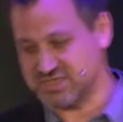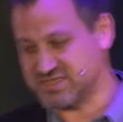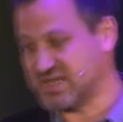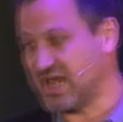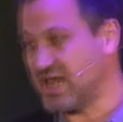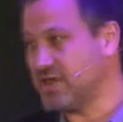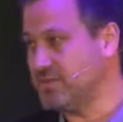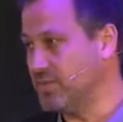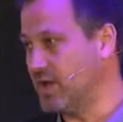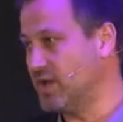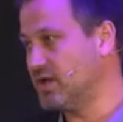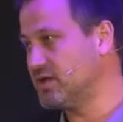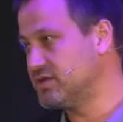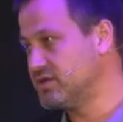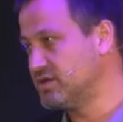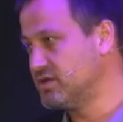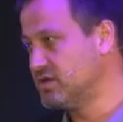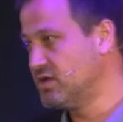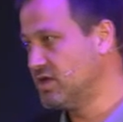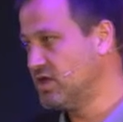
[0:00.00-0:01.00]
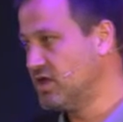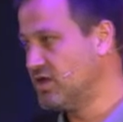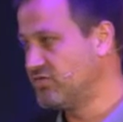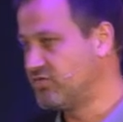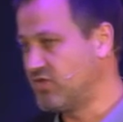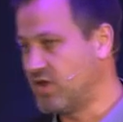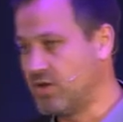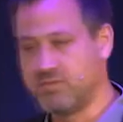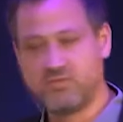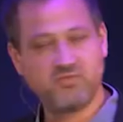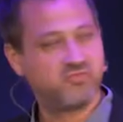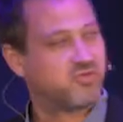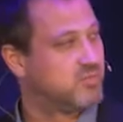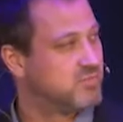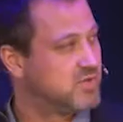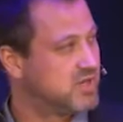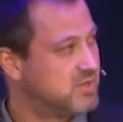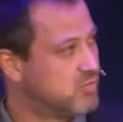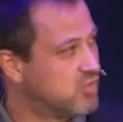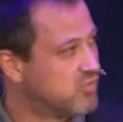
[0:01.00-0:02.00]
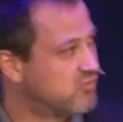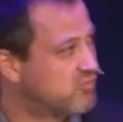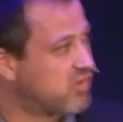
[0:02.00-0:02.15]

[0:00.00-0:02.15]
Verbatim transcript: statement from, from Limor